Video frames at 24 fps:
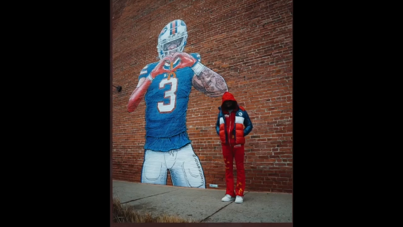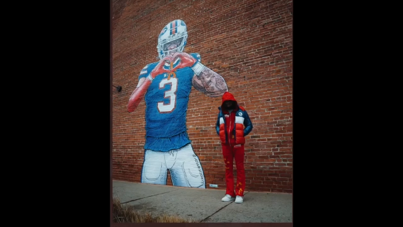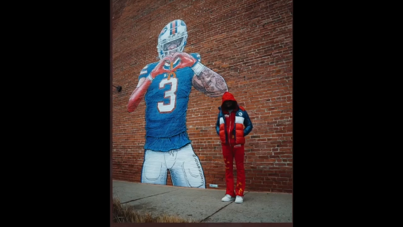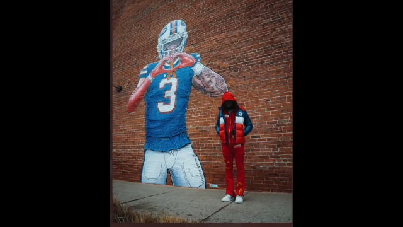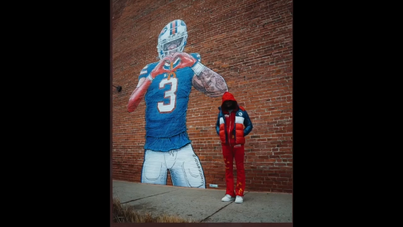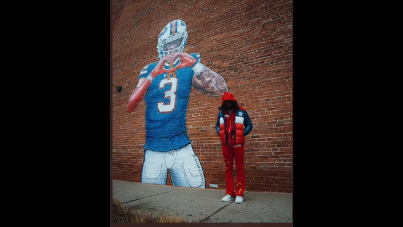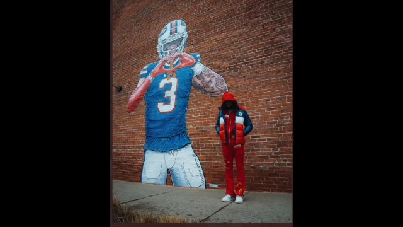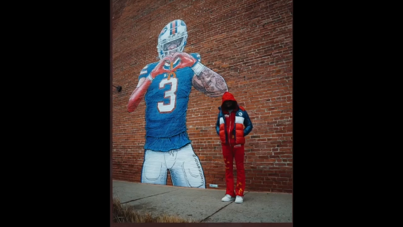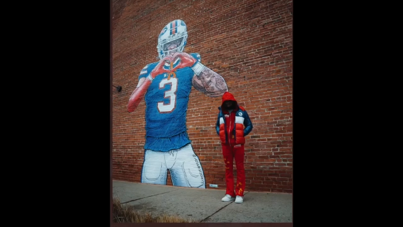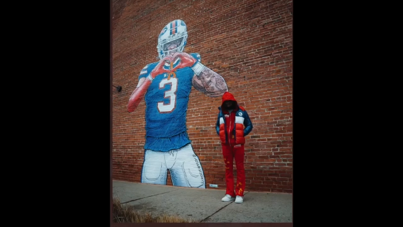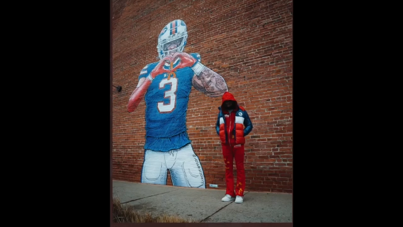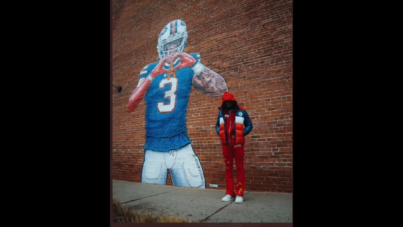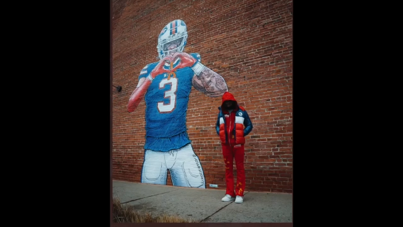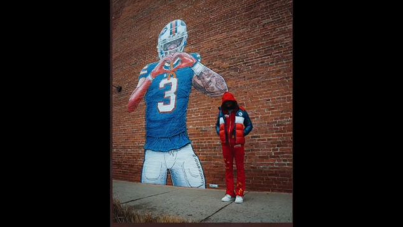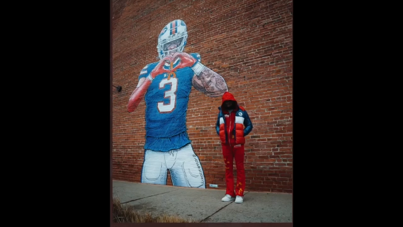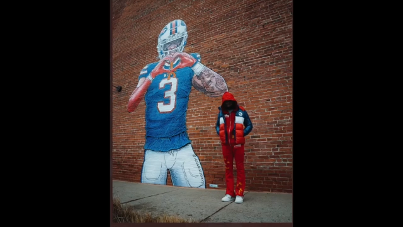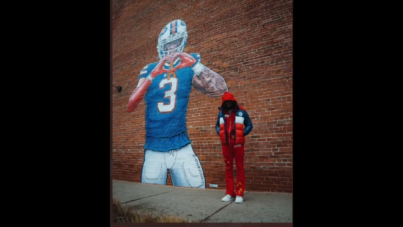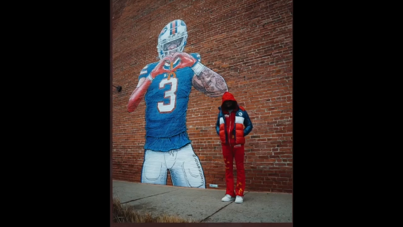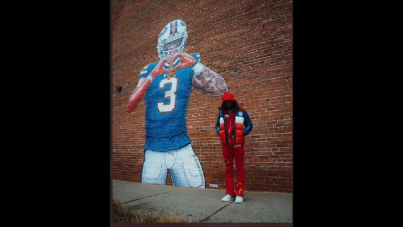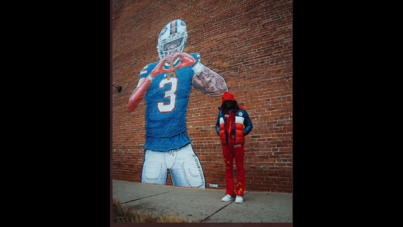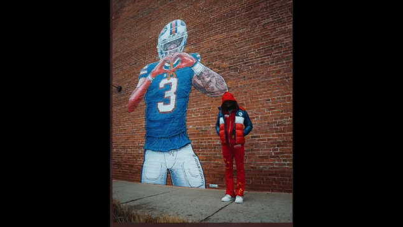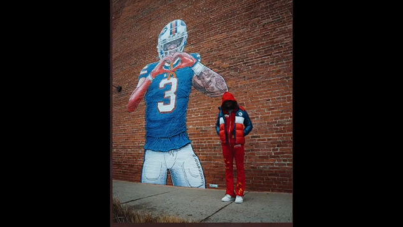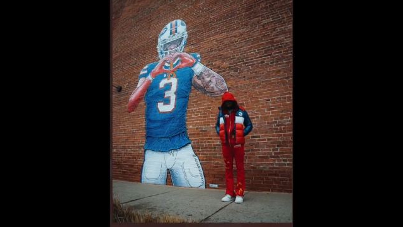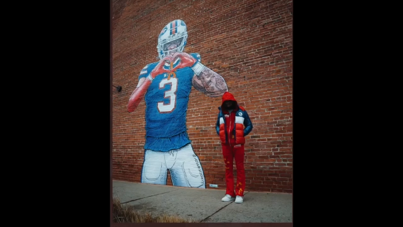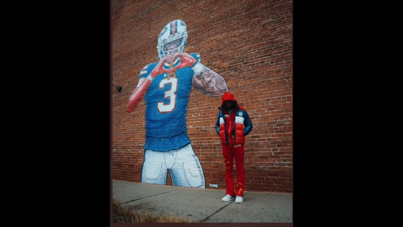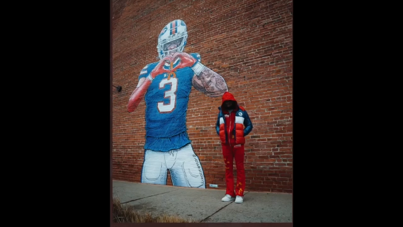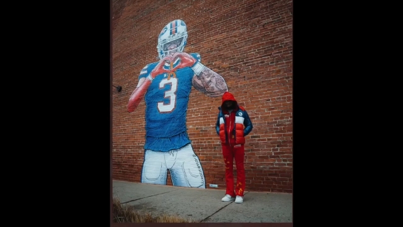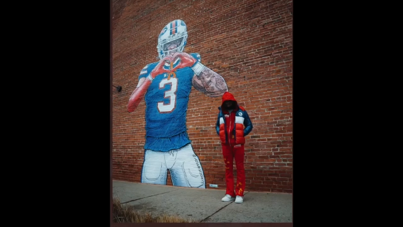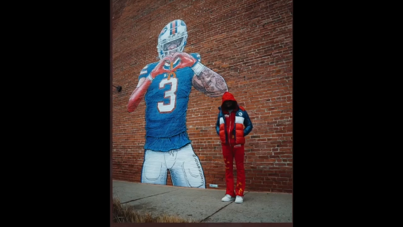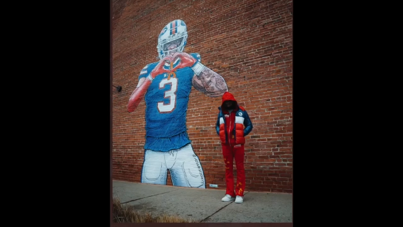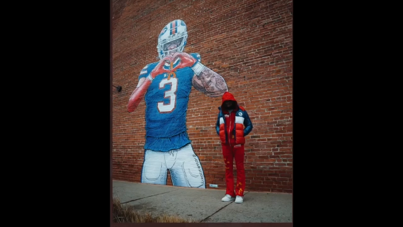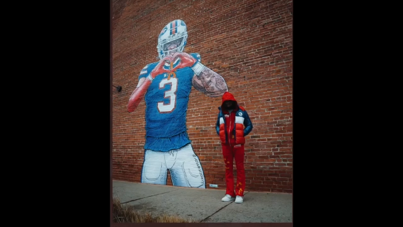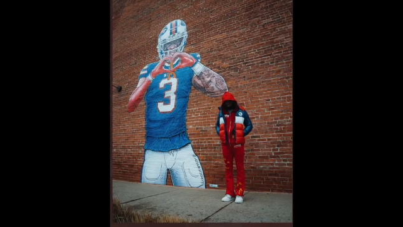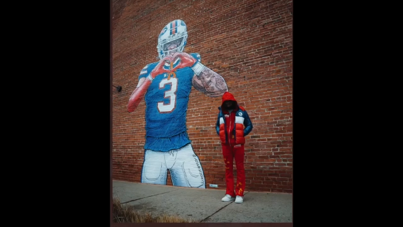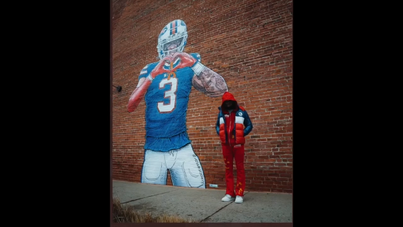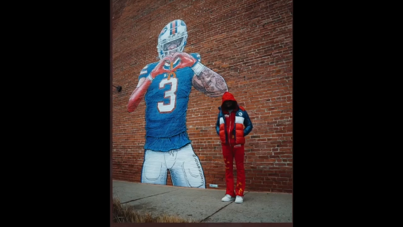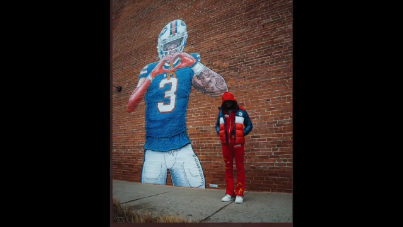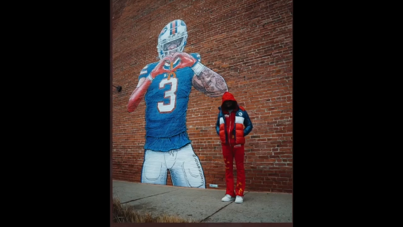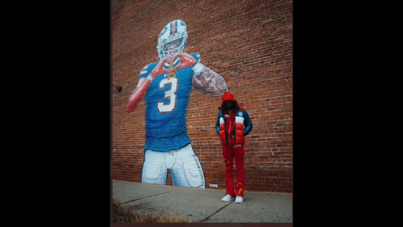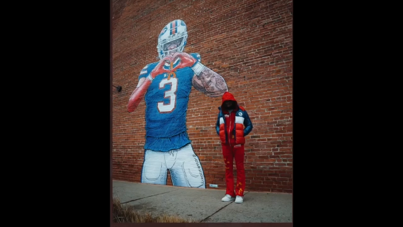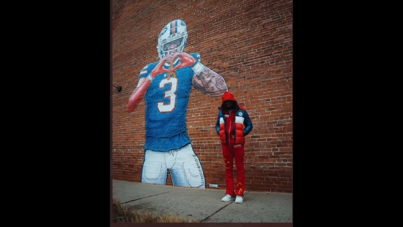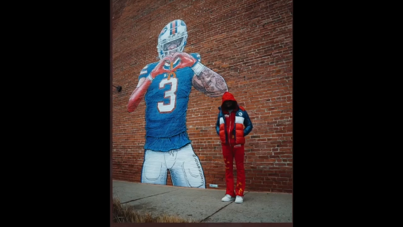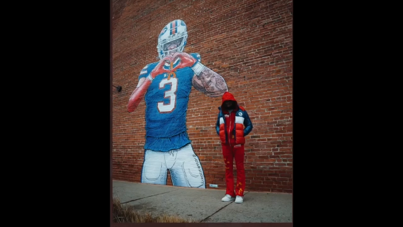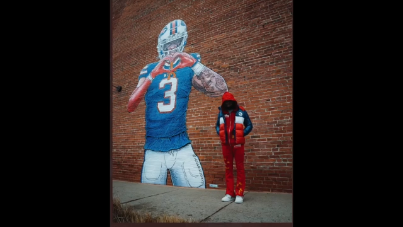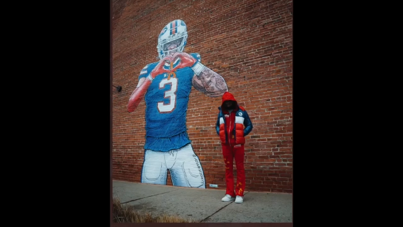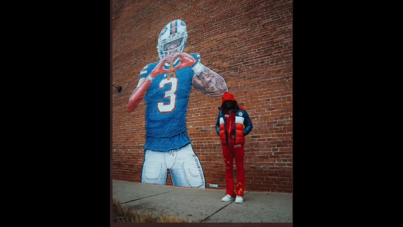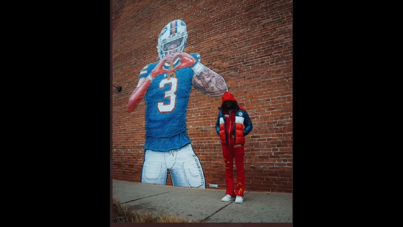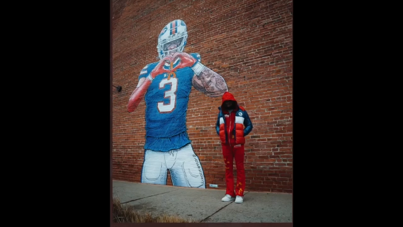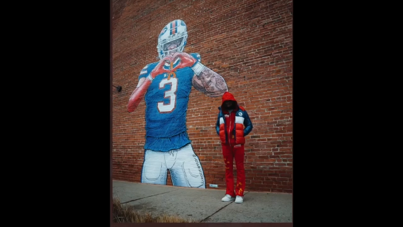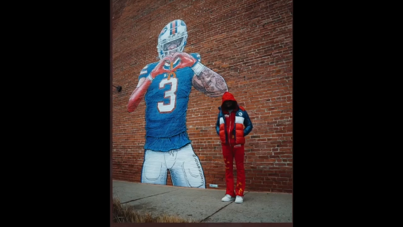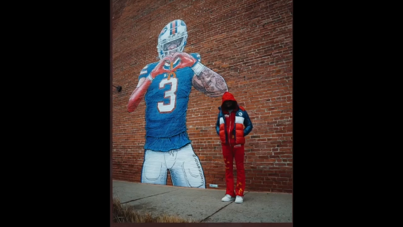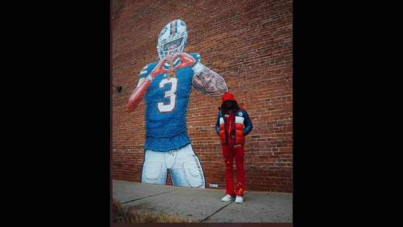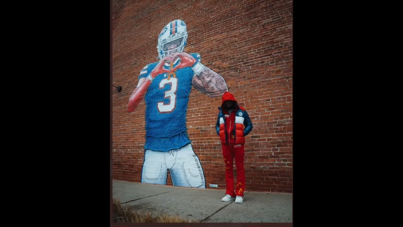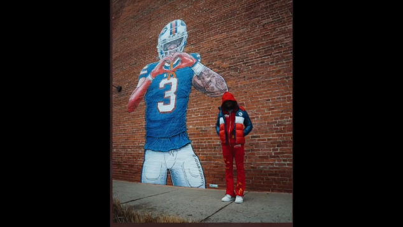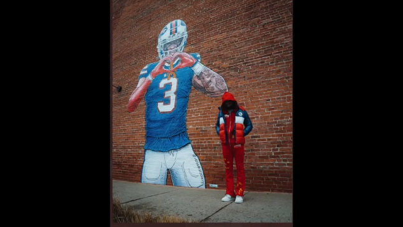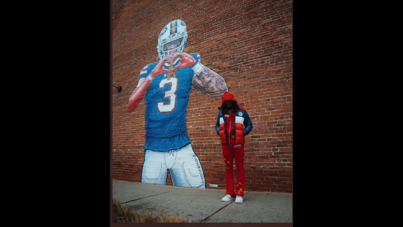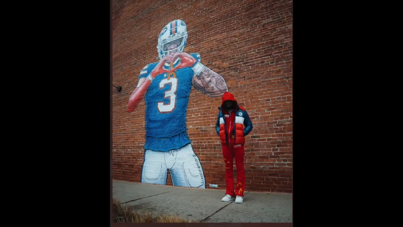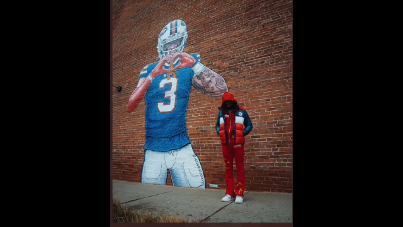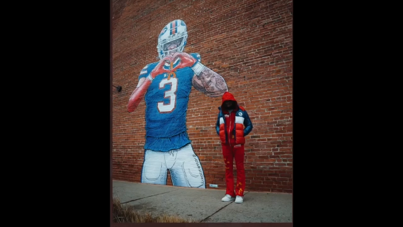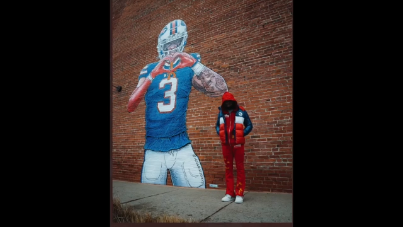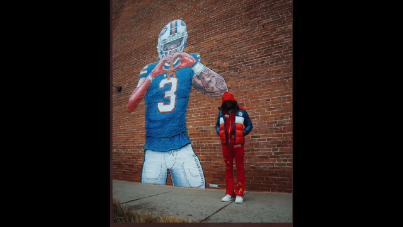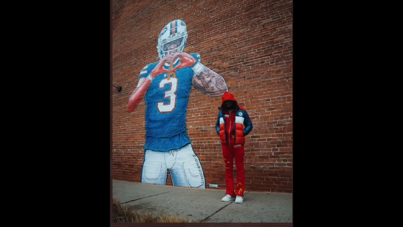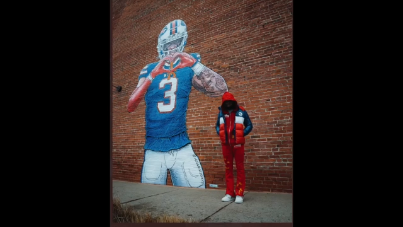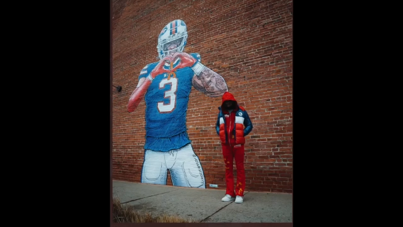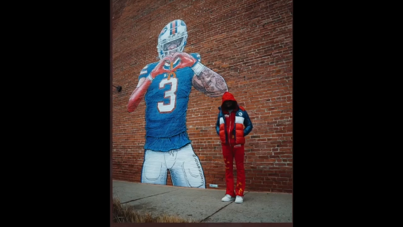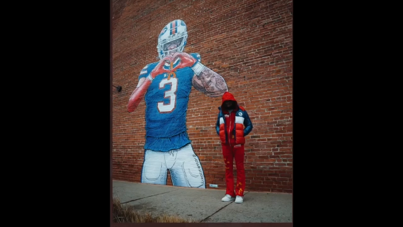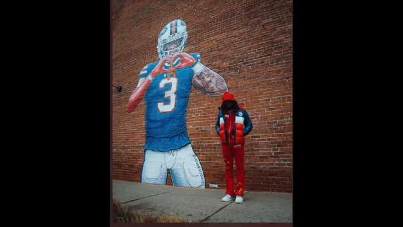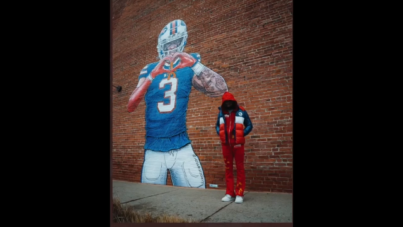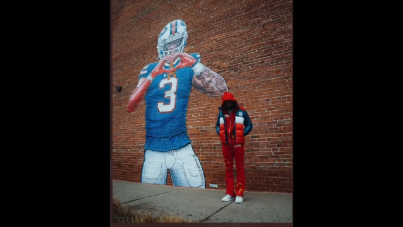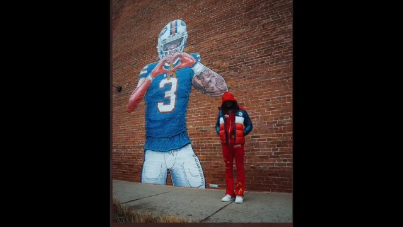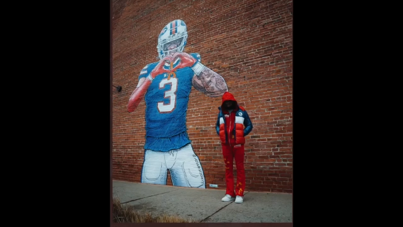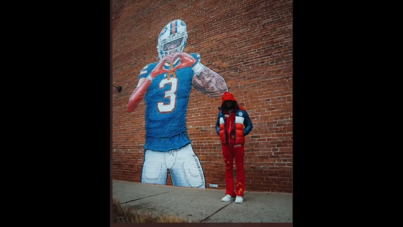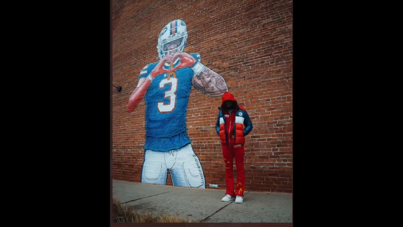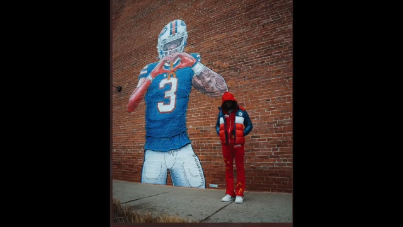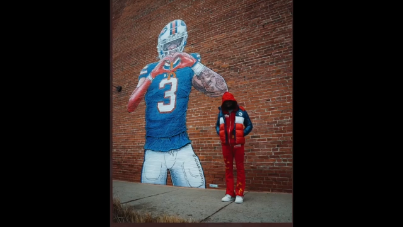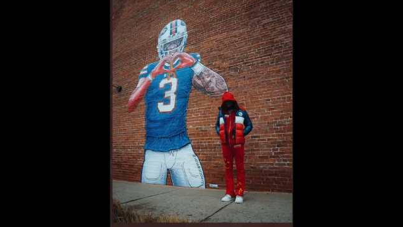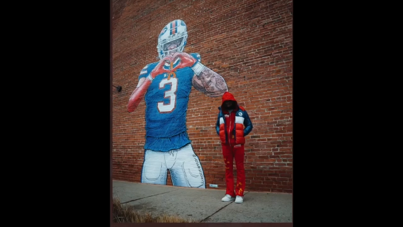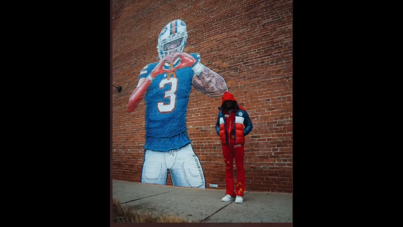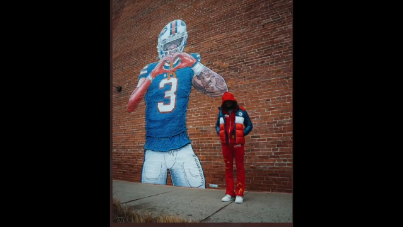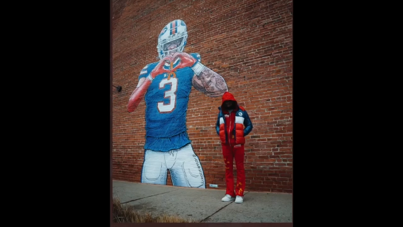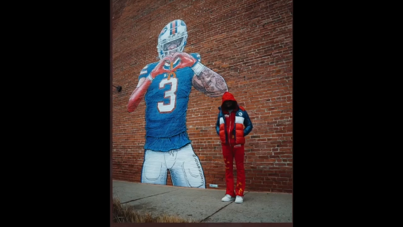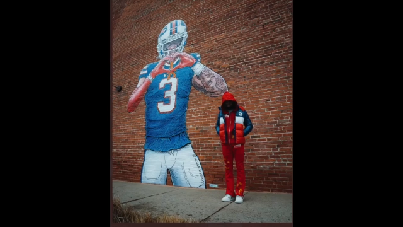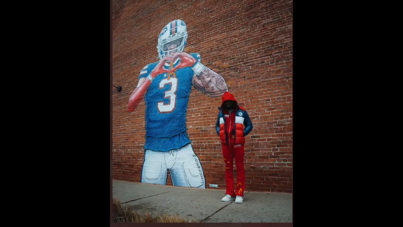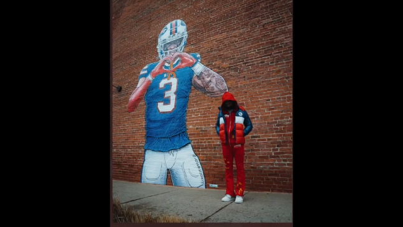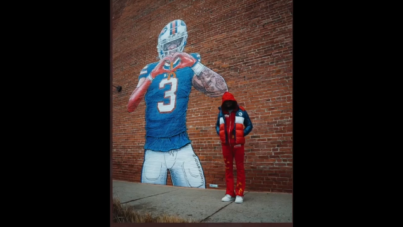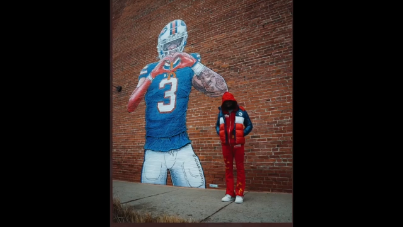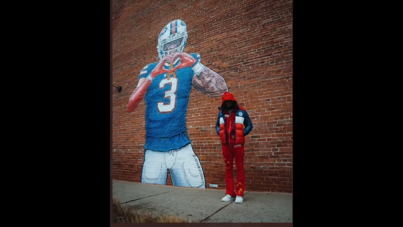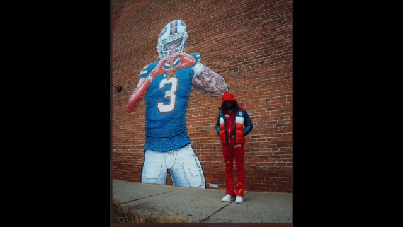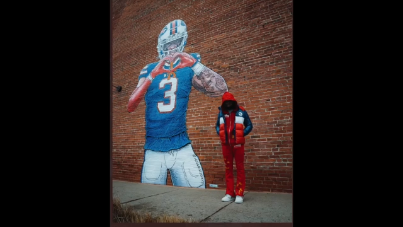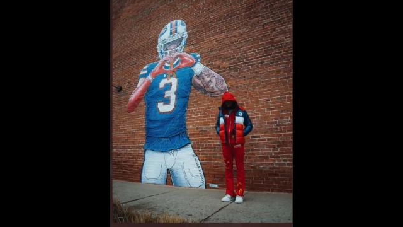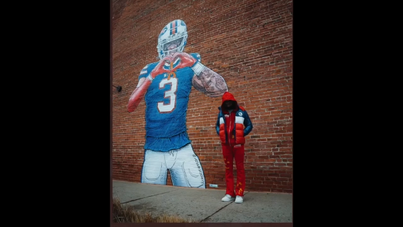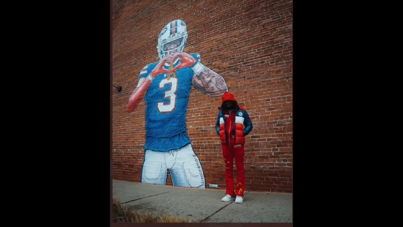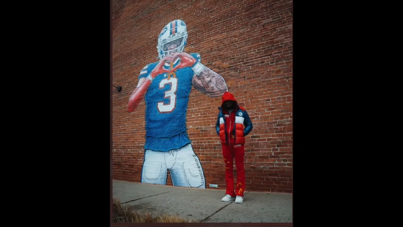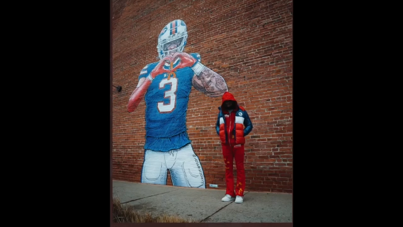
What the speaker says: No face is visible, so there are no lips to read.